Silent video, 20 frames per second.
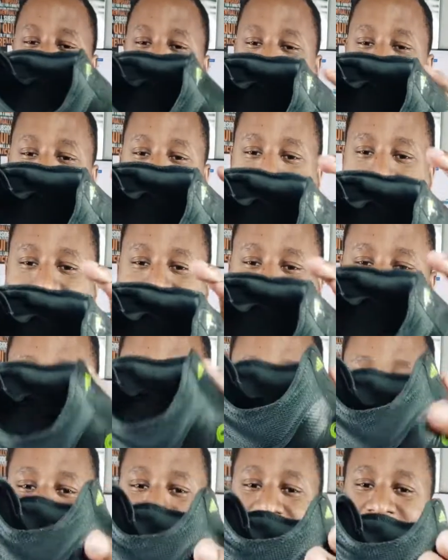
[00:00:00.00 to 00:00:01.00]
You have the suck
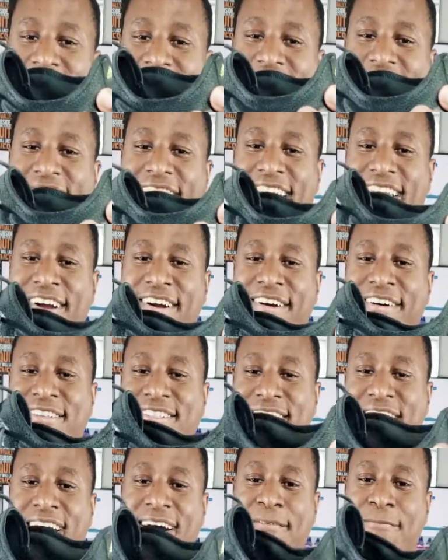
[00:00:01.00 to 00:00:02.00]
line kind of thing here going
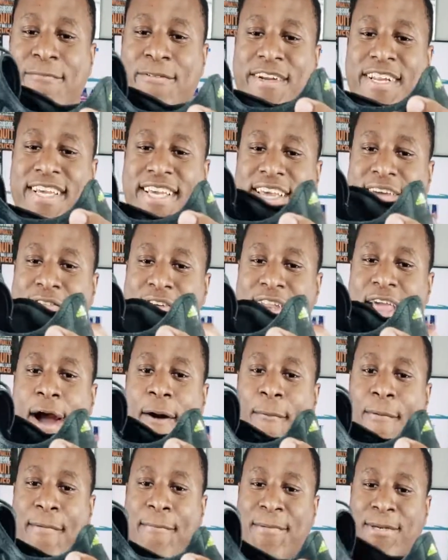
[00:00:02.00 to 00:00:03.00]
to help really give you that
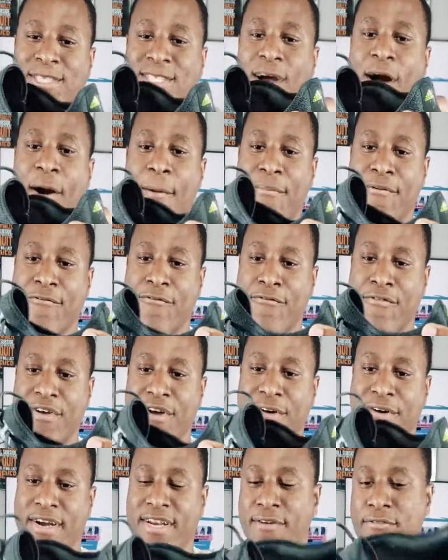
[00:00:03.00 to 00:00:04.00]
one-piece upper
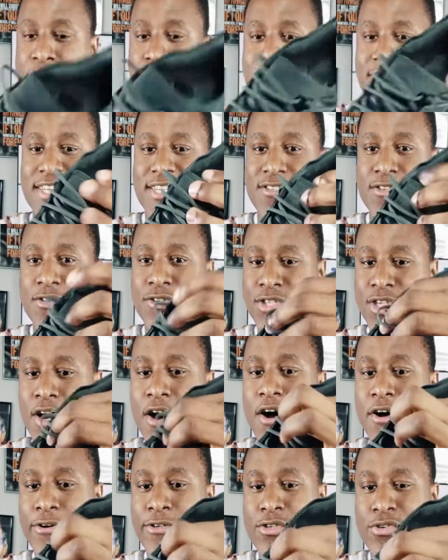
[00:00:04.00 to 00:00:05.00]
feel. And of course, there's no
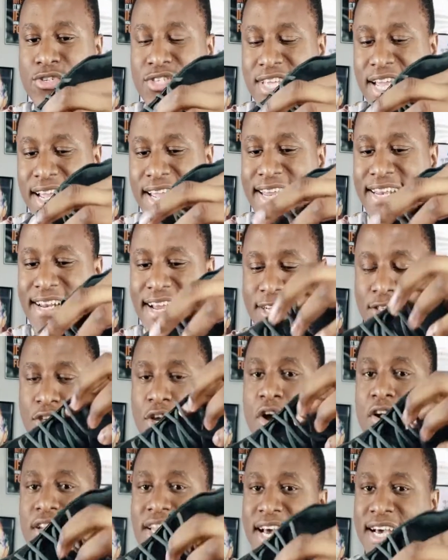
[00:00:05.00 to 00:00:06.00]
tongue, so it's like kind of like
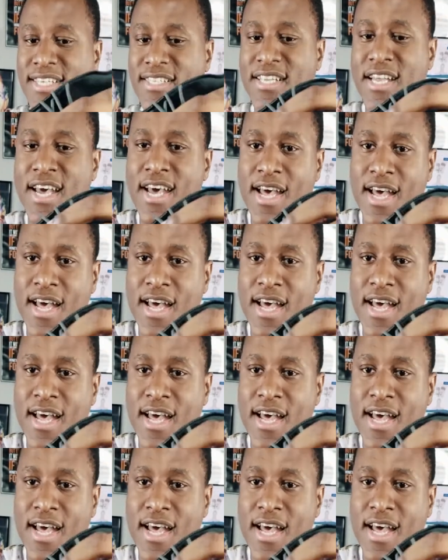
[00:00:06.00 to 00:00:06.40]
tongueless.